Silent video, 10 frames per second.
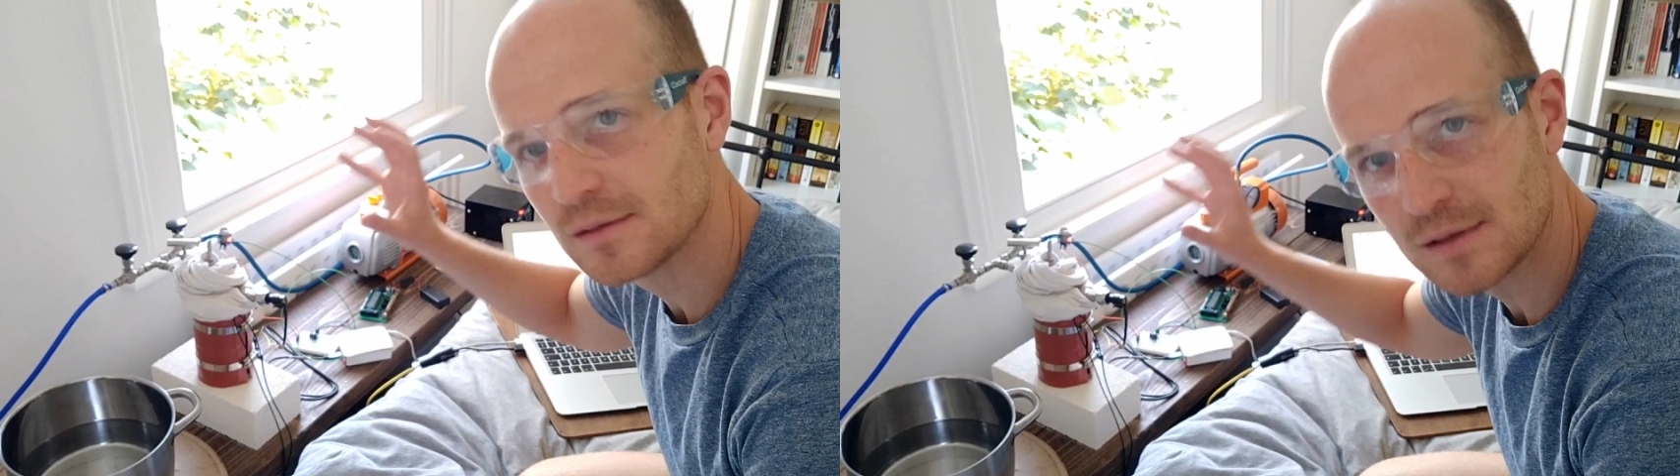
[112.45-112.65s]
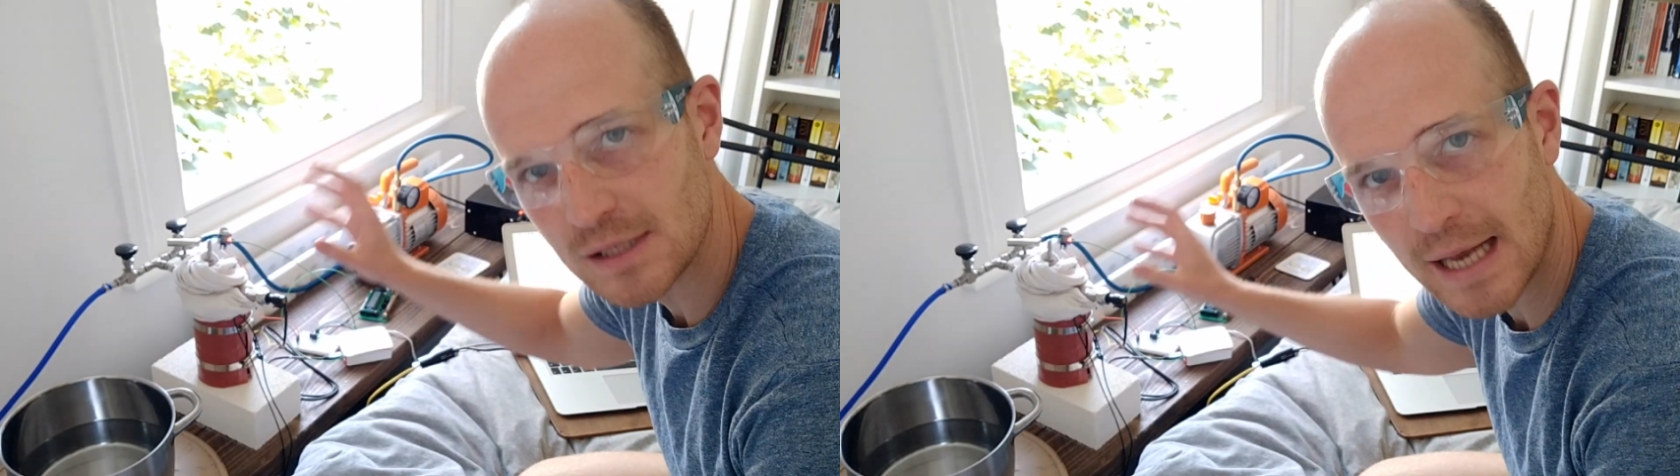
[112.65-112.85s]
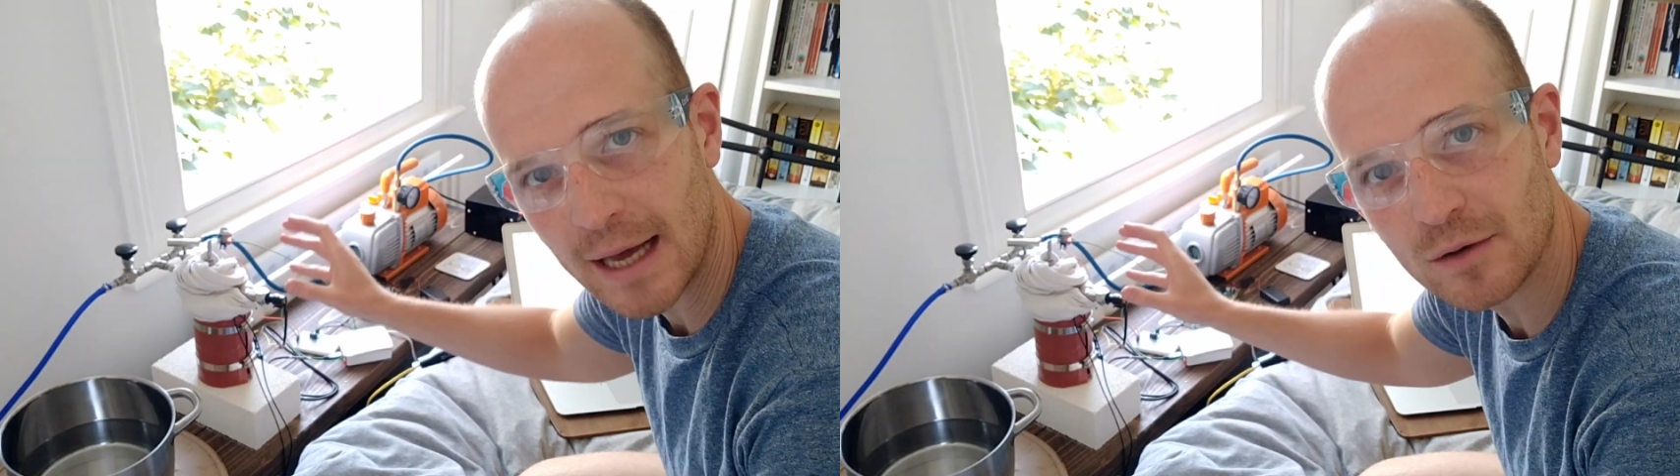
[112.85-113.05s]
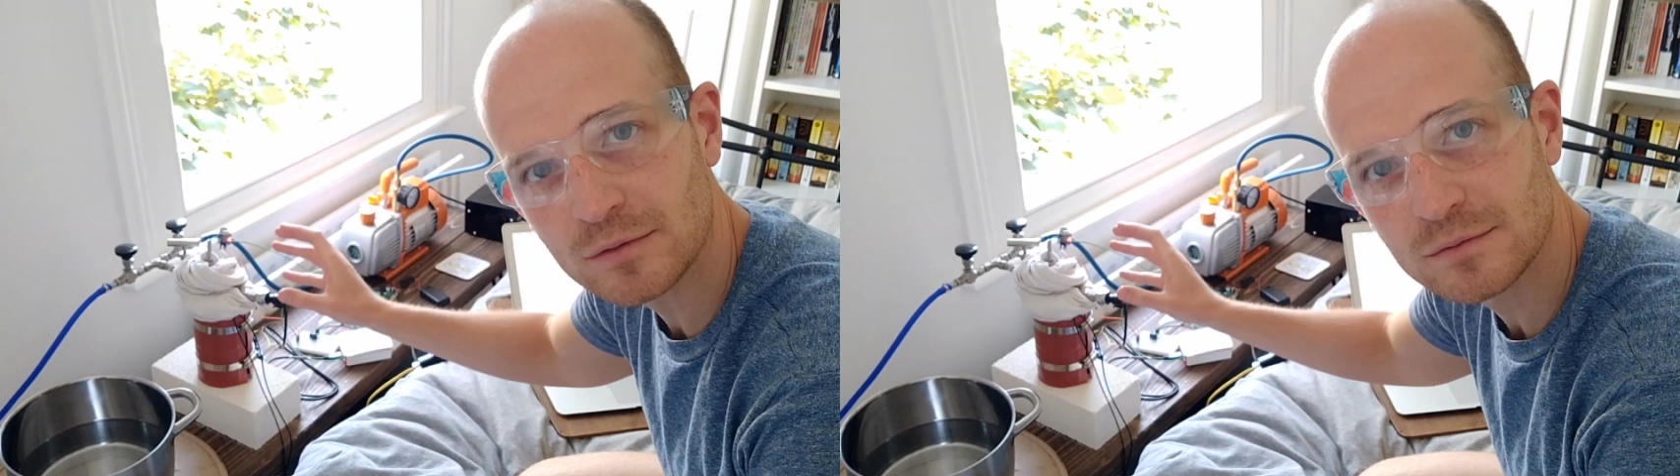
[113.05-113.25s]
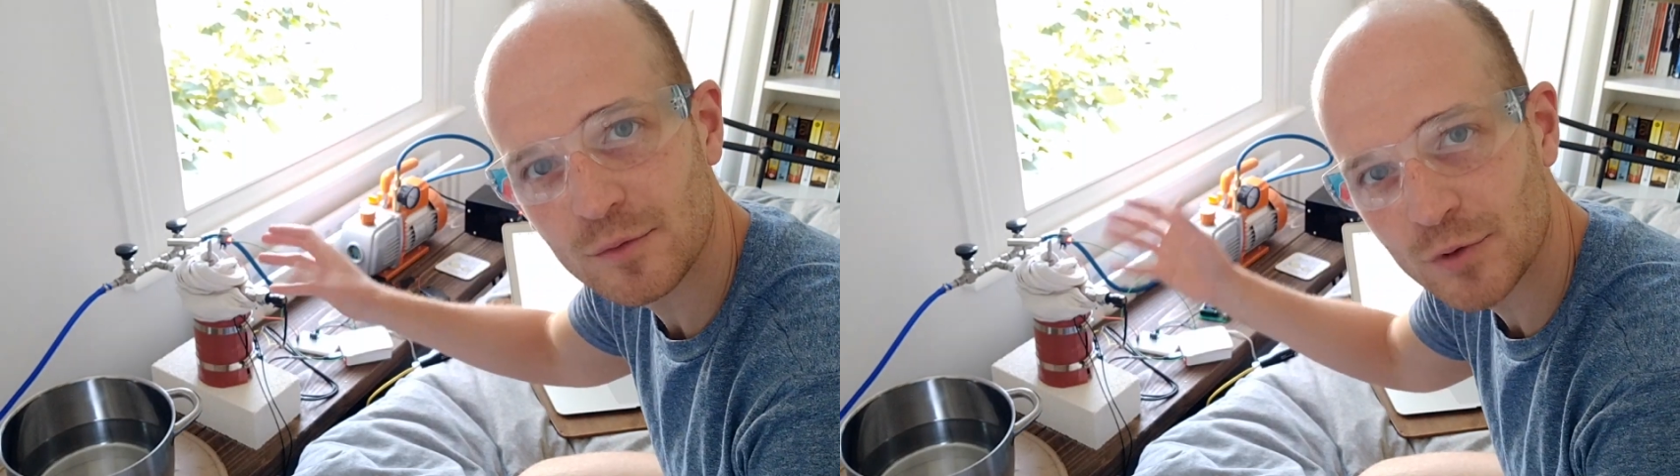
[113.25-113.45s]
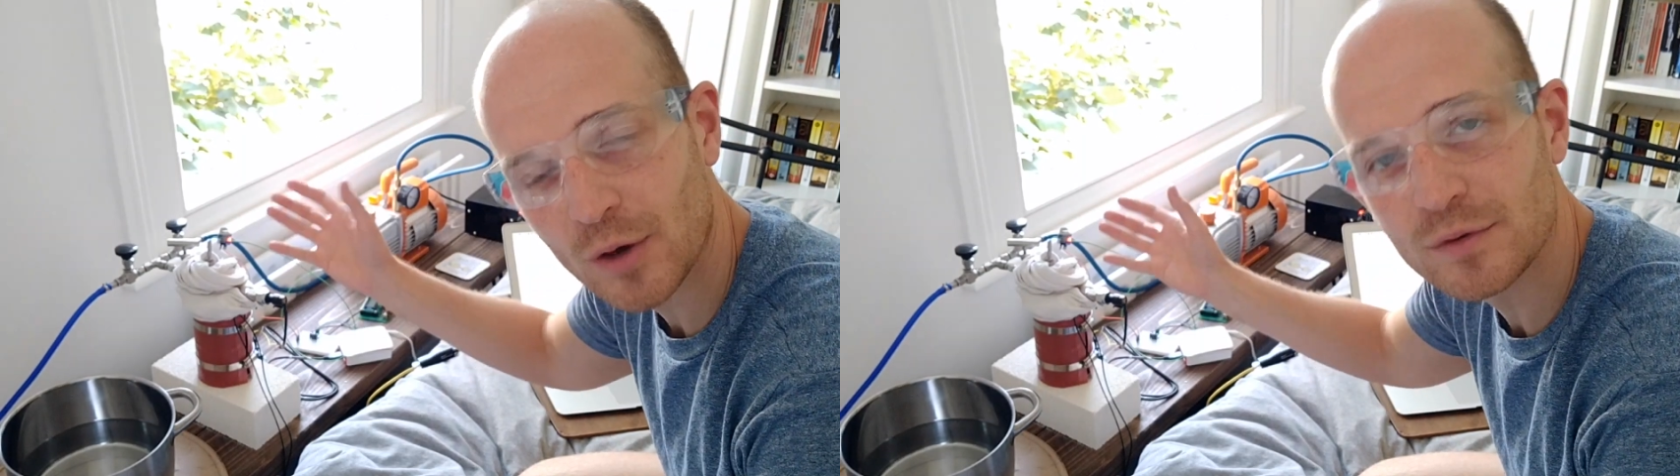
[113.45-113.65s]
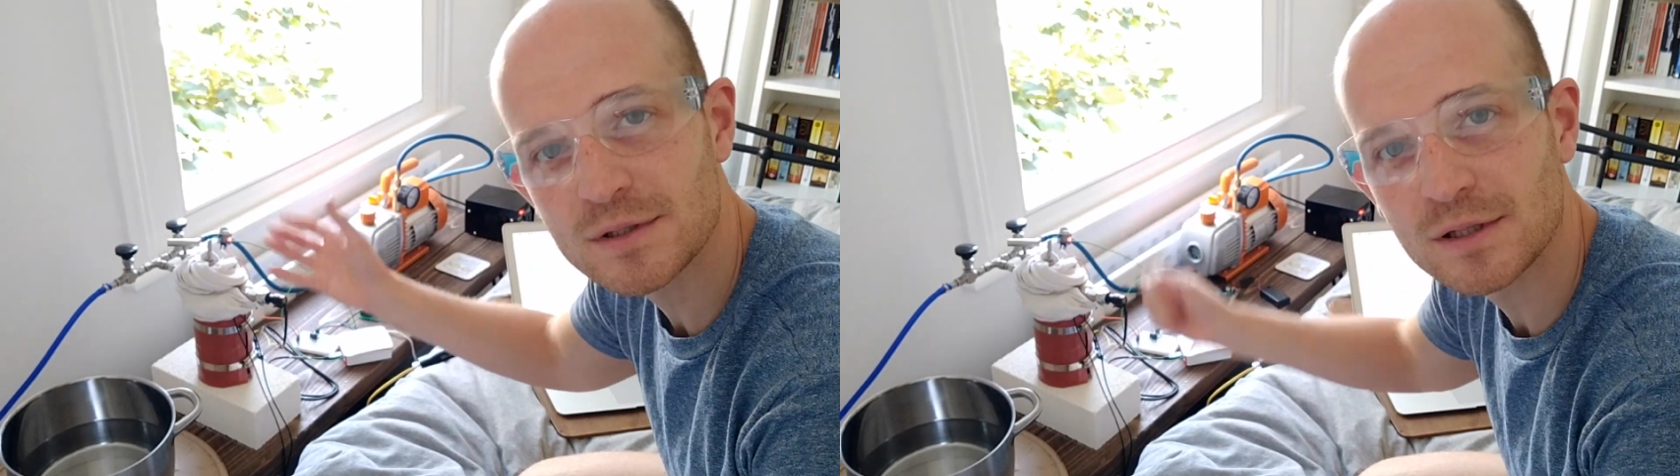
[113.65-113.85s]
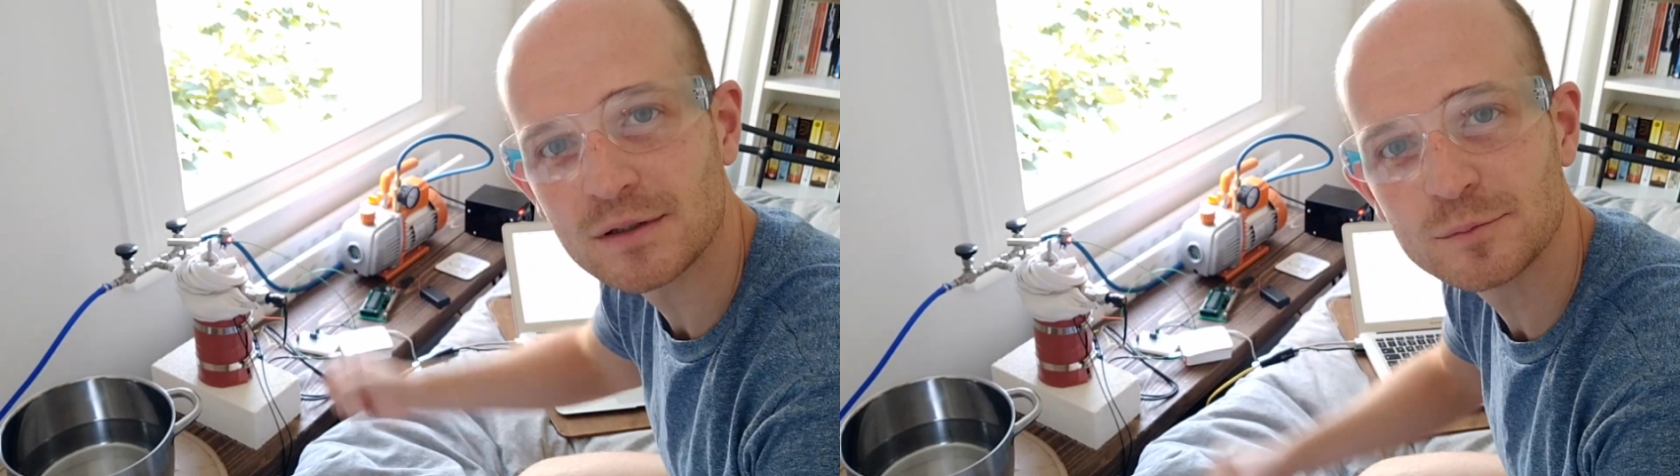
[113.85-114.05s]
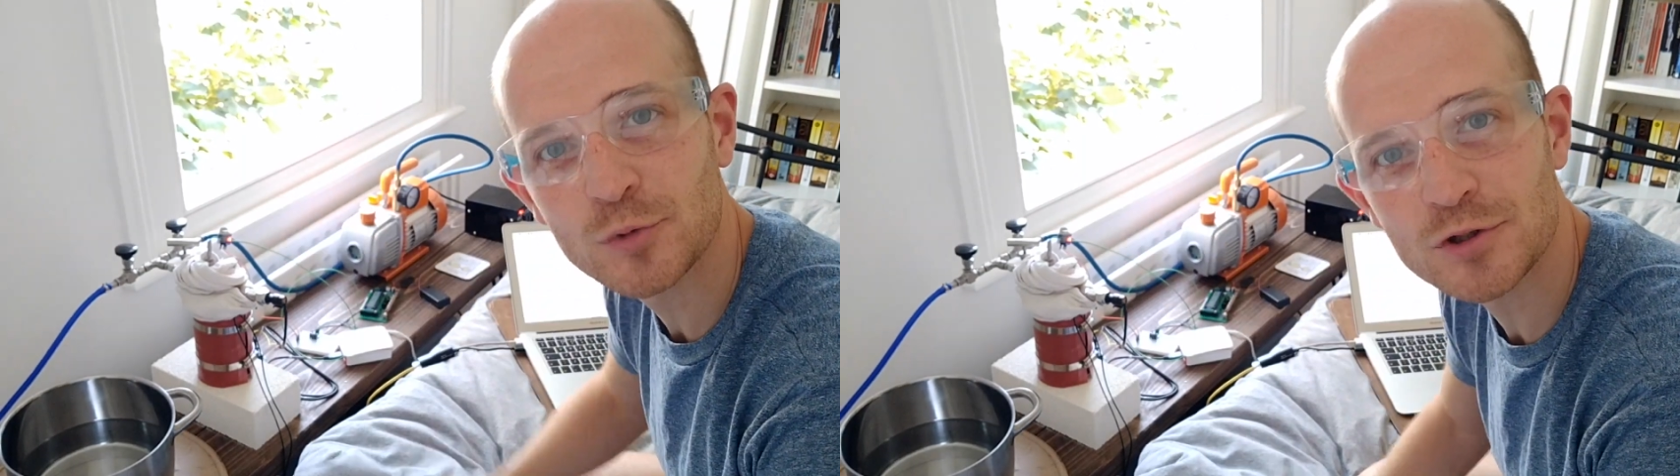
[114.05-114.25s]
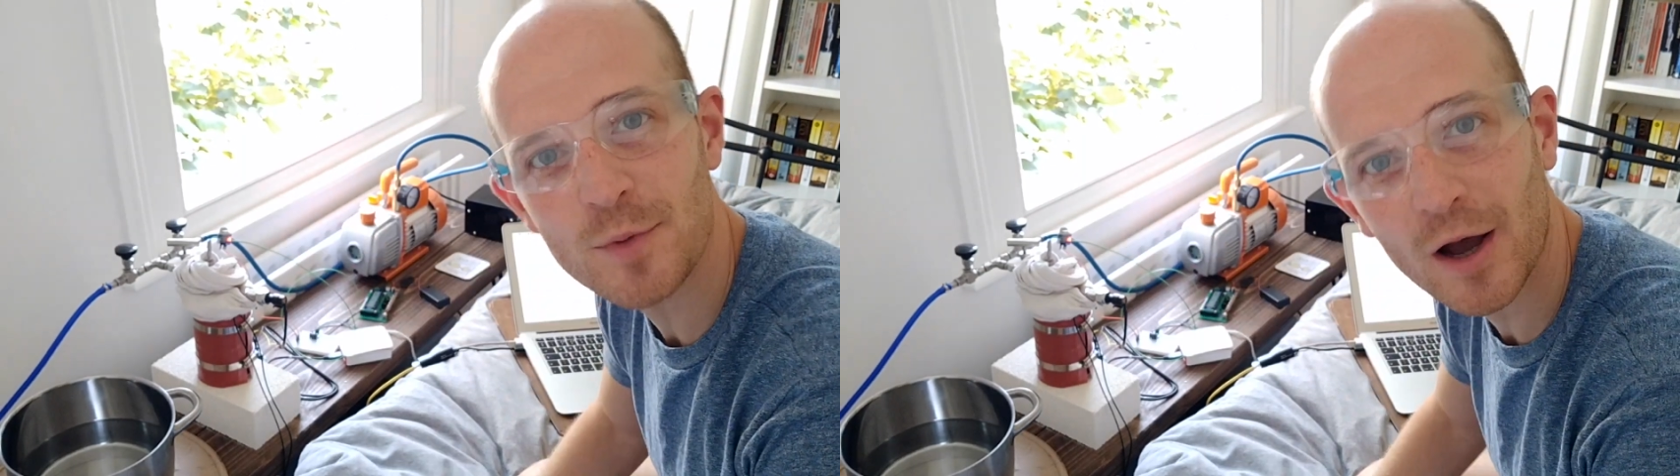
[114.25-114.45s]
Now I'm going to put some